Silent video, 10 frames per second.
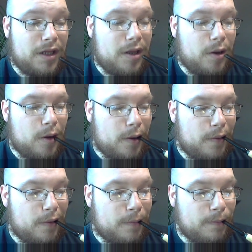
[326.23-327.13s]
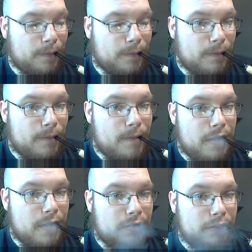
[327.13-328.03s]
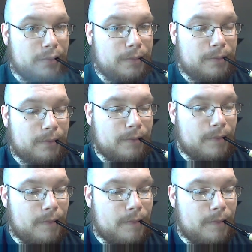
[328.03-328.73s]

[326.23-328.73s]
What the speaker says: [no speech]